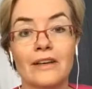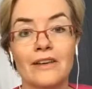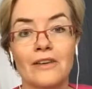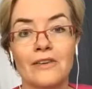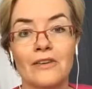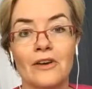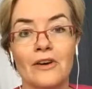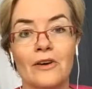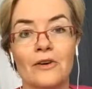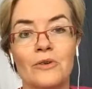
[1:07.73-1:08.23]

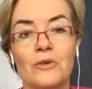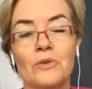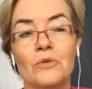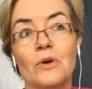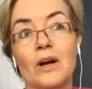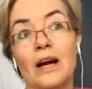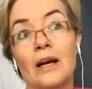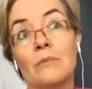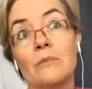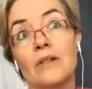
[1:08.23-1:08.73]

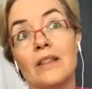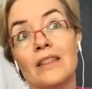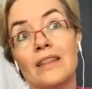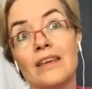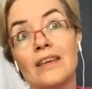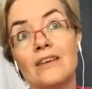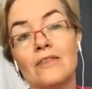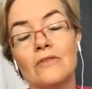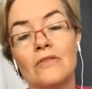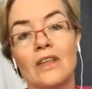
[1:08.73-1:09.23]
I
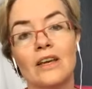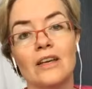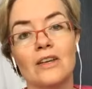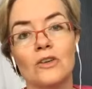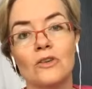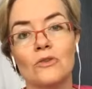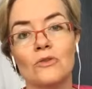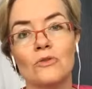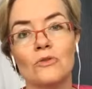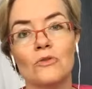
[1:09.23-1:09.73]
believe that
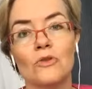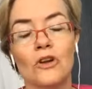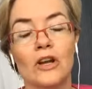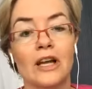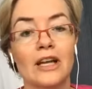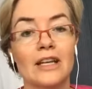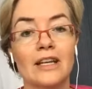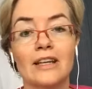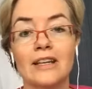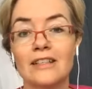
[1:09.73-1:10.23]
you
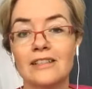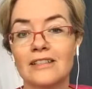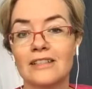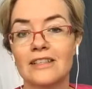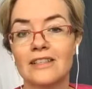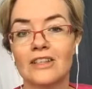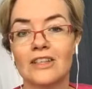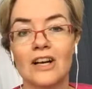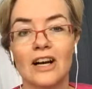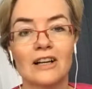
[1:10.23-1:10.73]
created us in
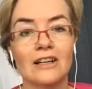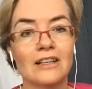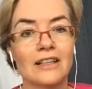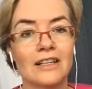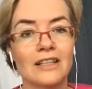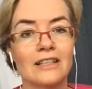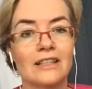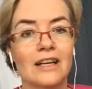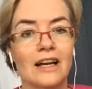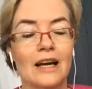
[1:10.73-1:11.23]
a
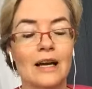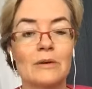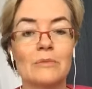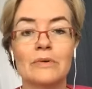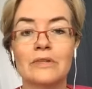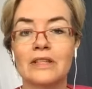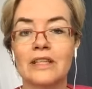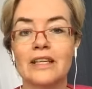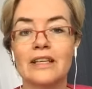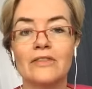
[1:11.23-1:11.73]
garden. I
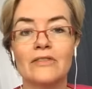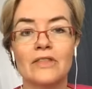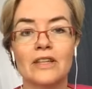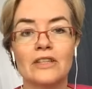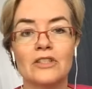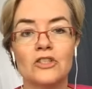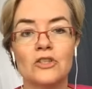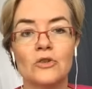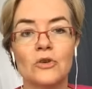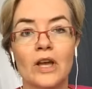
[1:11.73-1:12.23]
believe
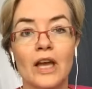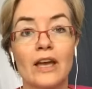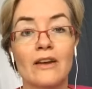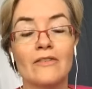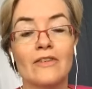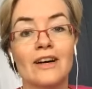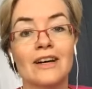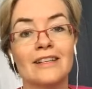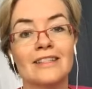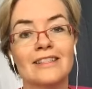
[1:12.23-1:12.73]
that you gave
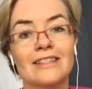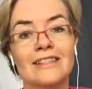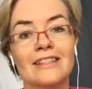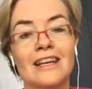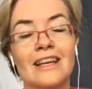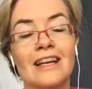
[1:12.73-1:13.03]
us,